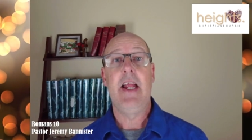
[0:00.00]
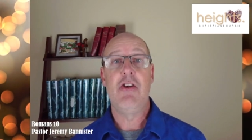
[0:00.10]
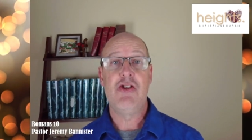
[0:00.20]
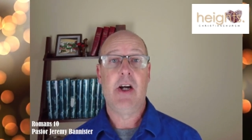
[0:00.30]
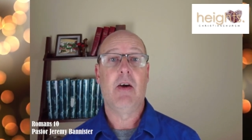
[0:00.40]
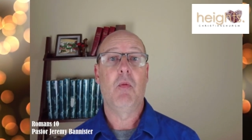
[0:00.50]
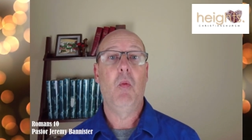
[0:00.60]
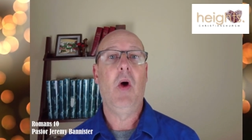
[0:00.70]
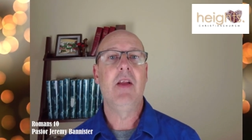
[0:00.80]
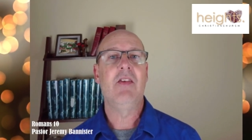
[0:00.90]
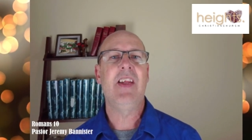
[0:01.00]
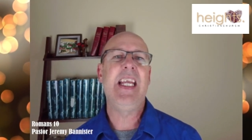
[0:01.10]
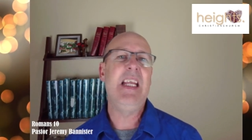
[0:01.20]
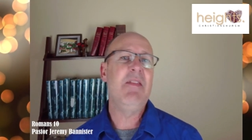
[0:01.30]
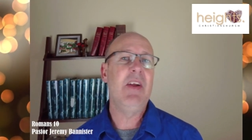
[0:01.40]
and share it once,
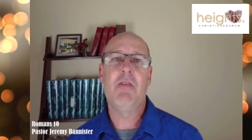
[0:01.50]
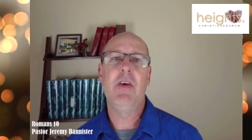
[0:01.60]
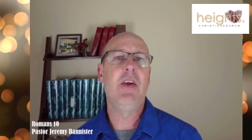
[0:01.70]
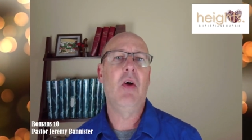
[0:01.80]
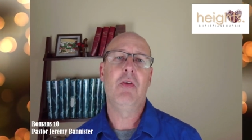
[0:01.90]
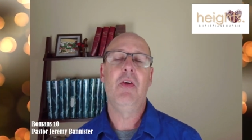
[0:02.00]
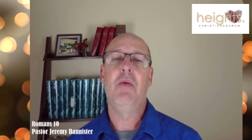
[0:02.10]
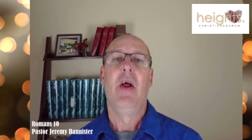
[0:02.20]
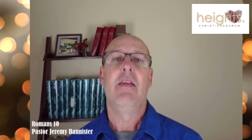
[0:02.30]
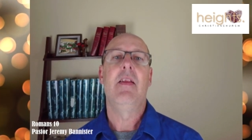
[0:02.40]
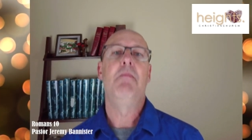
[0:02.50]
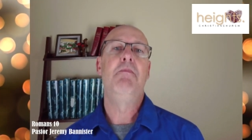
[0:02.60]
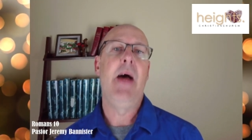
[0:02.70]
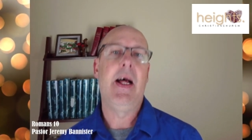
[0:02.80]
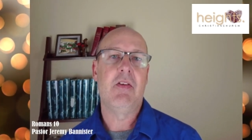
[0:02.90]
even if we don't do the
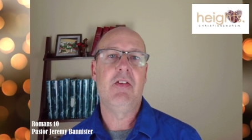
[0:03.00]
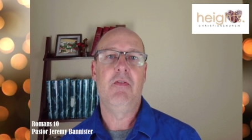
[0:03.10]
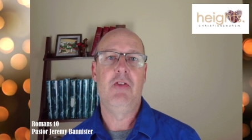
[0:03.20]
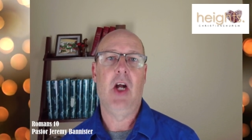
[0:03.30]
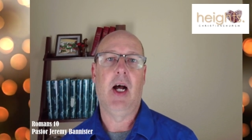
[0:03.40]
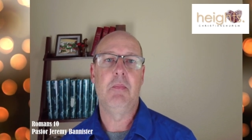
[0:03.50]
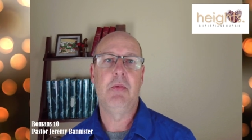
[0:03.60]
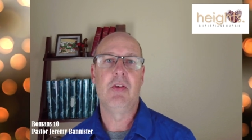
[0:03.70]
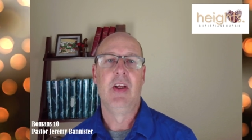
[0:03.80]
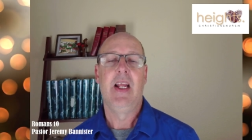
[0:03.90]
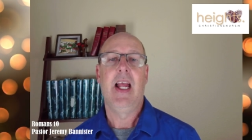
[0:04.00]
best of jobs.